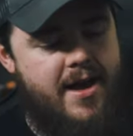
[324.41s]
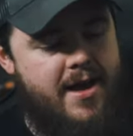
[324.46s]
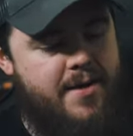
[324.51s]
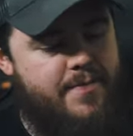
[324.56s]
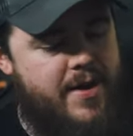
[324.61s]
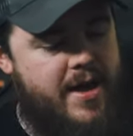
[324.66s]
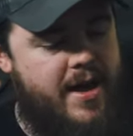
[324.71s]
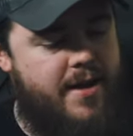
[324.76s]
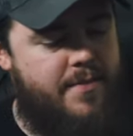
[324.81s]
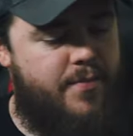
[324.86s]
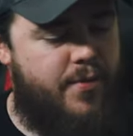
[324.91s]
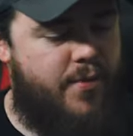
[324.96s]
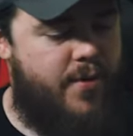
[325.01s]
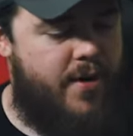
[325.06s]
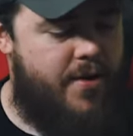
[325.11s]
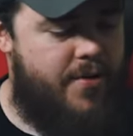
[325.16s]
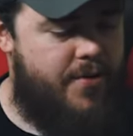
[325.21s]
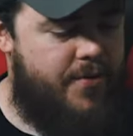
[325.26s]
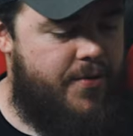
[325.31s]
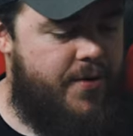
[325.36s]
iPad
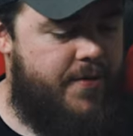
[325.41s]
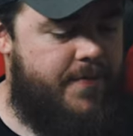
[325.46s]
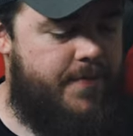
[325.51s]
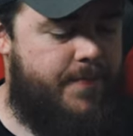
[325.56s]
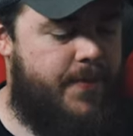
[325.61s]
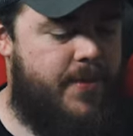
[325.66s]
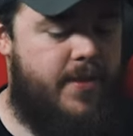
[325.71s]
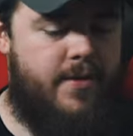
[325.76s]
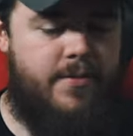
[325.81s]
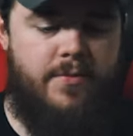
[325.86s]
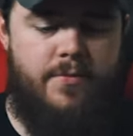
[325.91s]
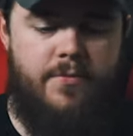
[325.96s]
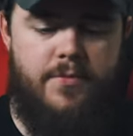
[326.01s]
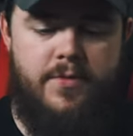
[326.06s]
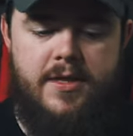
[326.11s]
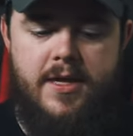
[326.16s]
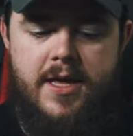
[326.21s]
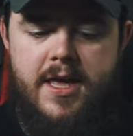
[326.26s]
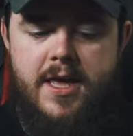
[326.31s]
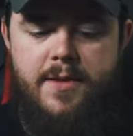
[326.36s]
Pro
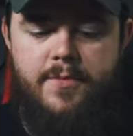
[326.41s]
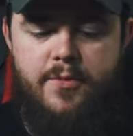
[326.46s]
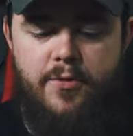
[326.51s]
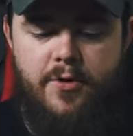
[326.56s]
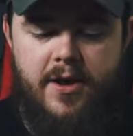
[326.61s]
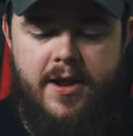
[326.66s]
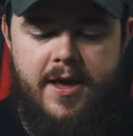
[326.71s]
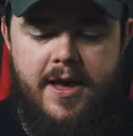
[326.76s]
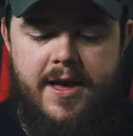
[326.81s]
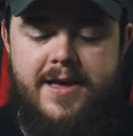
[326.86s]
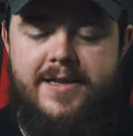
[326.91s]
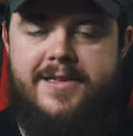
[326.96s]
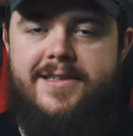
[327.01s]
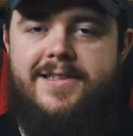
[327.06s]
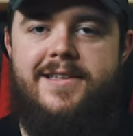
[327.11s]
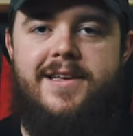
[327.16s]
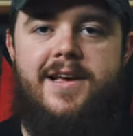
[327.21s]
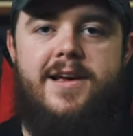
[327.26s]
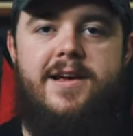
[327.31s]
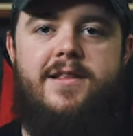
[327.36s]
with the keyboard
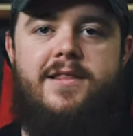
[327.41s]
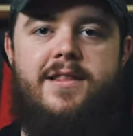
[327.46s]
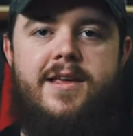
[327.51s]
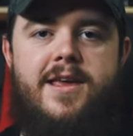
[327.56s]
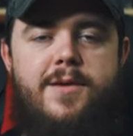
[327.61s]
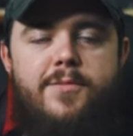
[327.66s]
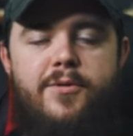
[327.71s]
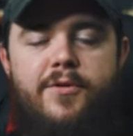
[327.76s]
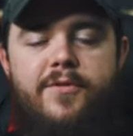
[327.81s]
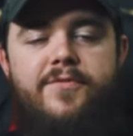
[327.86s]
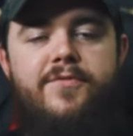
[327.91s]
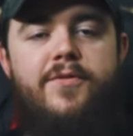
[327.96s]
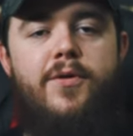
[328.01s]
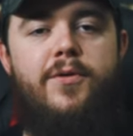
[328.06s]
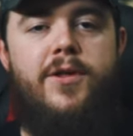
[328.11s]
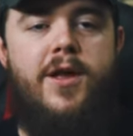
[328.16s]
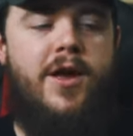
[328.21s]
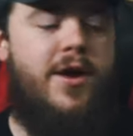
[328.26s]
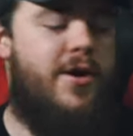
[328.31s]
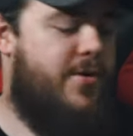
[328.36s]
case, the keyboard
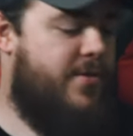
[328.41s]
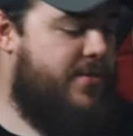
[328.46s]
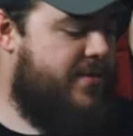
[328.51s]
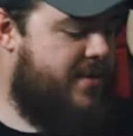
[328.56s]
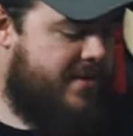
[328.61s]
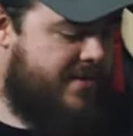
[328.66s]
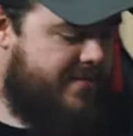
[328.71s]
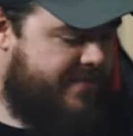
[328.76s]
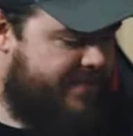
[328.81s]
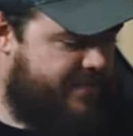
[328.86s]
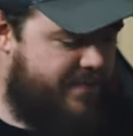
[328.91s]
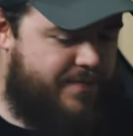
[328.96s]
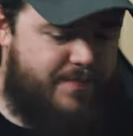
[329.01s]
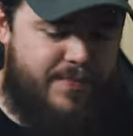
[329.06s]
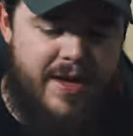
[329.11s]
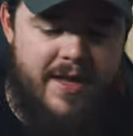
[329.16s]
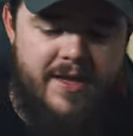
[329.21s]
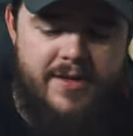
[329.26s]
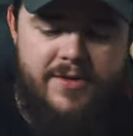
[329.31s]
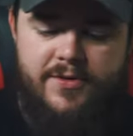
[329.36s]
folio, the
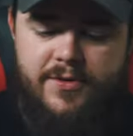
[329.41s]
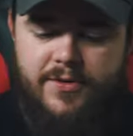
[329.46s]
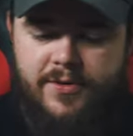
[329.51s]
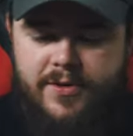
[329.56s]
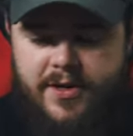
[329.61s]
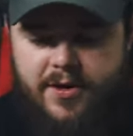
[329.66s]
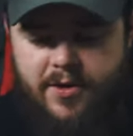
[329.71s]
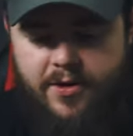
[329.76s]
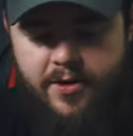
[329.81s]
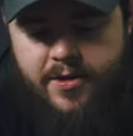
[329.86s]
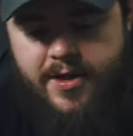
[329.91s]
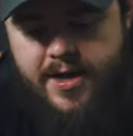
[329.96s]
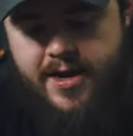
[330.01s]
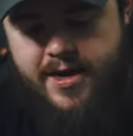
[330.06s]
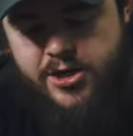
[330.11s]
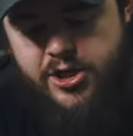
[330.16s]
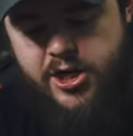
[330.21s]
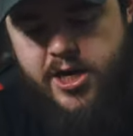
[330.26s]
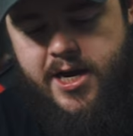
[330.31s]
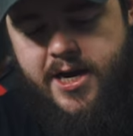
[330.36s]
pencil and all
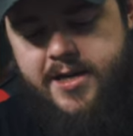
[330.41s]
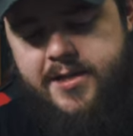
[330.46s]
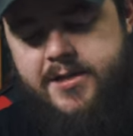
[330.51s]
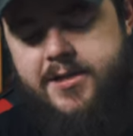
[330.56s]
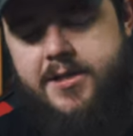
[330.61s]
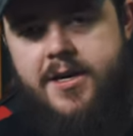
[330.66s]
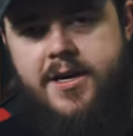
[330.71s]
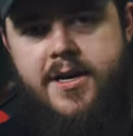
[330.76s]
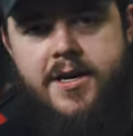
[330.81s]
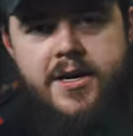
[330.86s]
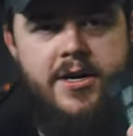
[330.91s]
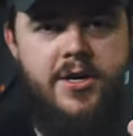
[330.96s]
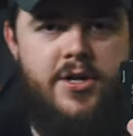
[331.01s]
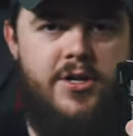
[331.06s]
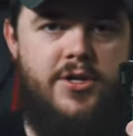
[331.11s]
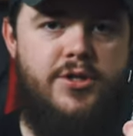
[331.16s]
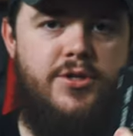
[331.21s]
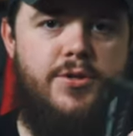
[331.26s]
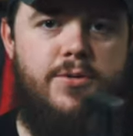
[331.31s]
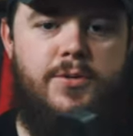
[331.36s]
that jazz.
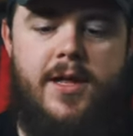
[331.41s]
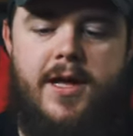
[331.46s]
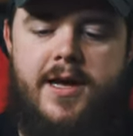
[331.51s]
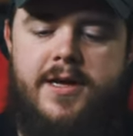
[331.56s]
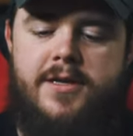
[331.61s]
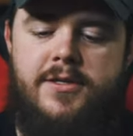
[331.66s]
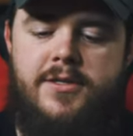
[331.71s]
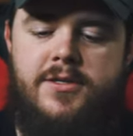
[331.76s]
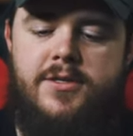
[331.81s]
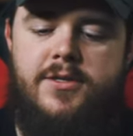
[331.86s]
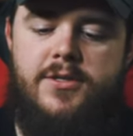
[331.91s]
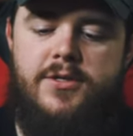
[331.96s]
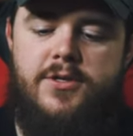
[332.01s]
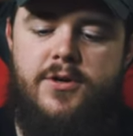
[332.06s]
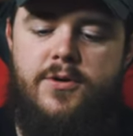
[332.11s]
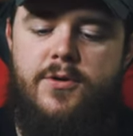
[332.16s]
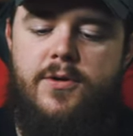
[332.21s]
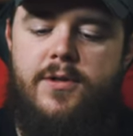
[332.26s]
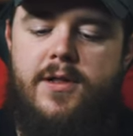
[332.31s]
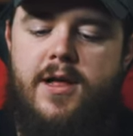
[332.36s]
Two lights,
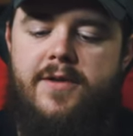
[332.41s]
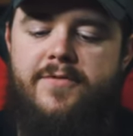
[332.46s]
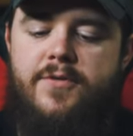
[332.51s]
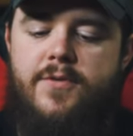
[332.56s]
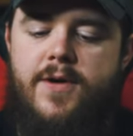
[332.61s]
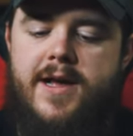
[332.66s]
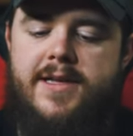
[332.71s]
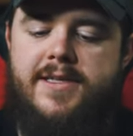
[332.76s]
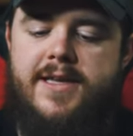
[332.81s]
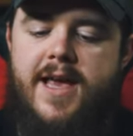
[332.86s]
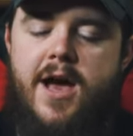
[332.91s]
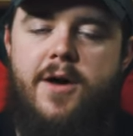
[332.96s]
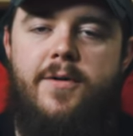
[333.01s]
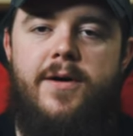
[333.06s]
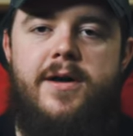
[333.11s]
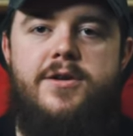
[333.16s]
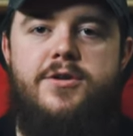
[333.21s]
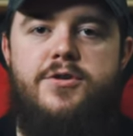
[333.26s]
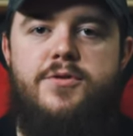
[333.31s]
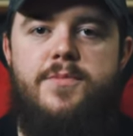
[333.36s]
so a lot of you ask how
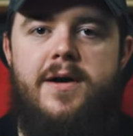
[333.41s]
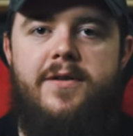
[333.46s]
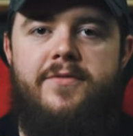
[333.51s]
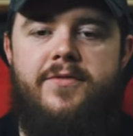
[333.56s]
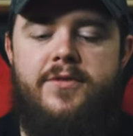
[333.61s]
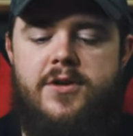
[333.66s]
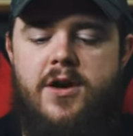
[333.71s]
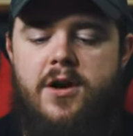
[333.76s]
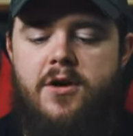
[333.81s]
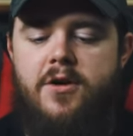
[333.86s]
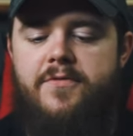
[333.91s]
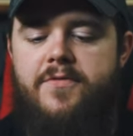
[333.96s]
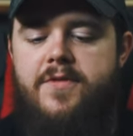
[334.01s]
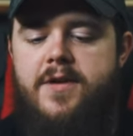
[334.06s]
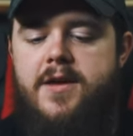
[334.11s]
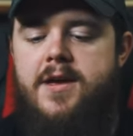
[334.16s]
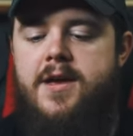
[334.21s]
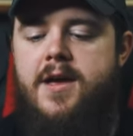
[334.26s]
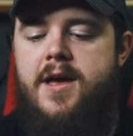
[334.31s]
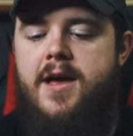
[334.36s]
I do my
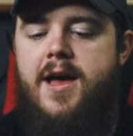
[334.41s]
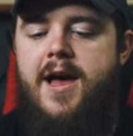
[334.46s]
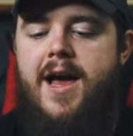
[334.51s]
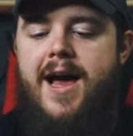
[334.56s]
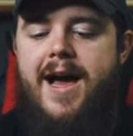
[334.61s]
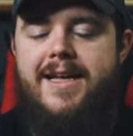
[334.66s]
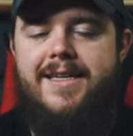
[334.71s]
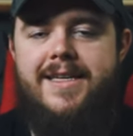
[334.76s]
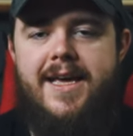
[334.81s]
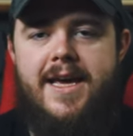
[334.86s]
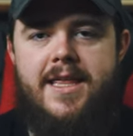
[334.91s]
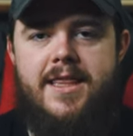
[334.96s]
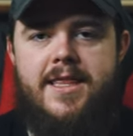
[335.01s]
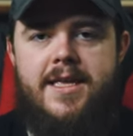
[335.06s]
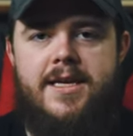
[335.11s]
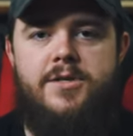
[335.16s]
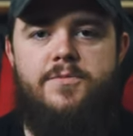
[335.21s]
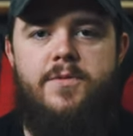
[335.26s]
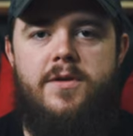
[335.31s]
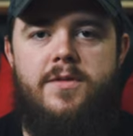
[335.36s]
photography. I take
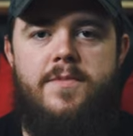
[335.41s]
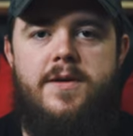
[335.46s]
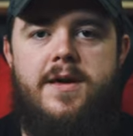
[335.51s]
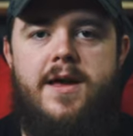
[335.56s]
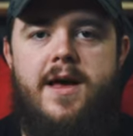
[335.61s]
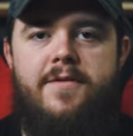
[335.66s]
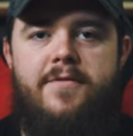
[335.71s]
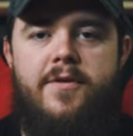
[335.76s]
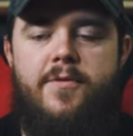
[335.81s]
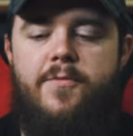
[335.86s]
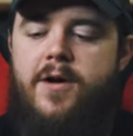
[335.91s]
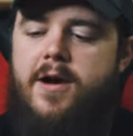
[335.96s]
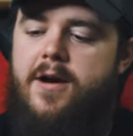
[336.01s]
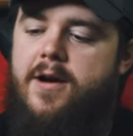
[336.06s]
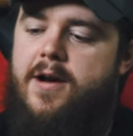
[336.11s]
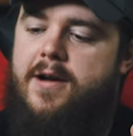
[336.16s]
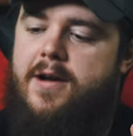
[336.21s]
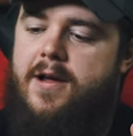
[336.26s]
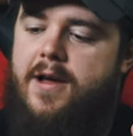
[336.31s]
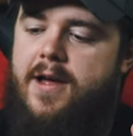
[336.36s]
these with me
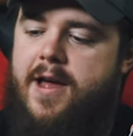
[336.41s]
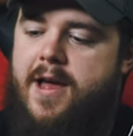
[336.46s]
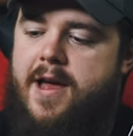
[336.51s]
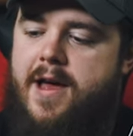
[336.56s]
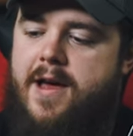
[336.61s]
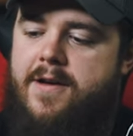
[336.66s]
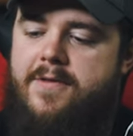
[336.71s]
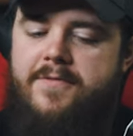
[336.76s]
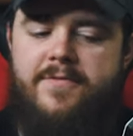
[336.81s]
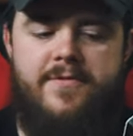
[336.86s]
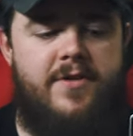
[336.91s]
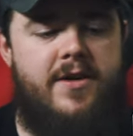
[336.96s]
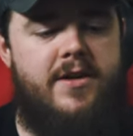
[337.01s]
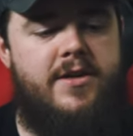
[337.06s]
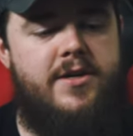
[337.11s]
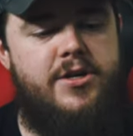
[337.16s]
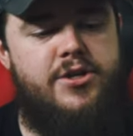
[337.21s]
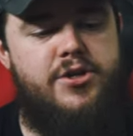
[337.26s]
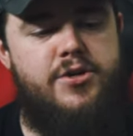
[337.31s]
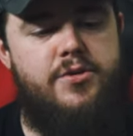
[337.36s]
everywhere and I have
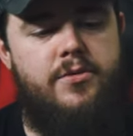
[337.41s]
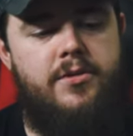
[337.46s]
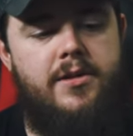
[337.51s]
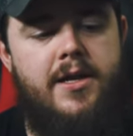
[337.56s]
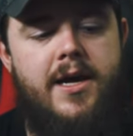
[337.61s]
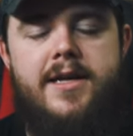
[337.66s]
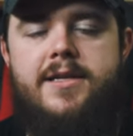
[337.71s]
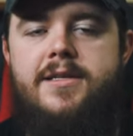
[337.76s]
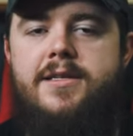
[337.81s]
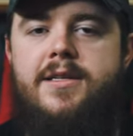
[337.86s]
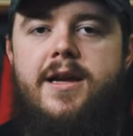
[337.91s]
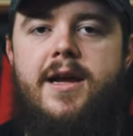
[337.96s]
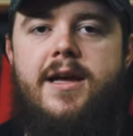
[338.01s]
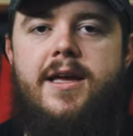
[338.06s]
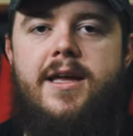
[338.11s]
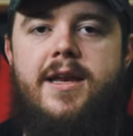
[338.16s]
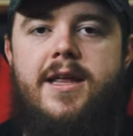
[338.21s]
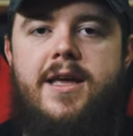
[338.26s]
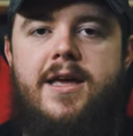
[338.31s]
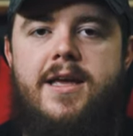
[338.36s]
additional lights that I
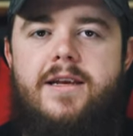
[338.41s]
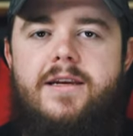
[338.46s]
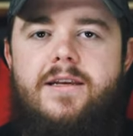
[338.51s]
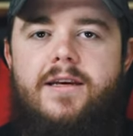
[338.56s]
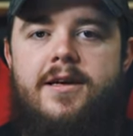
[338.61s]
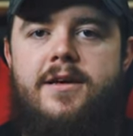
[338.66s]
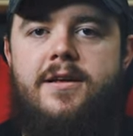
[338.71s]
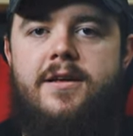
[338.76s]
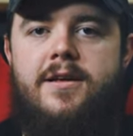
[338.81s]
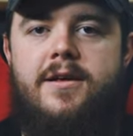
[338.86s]
can hit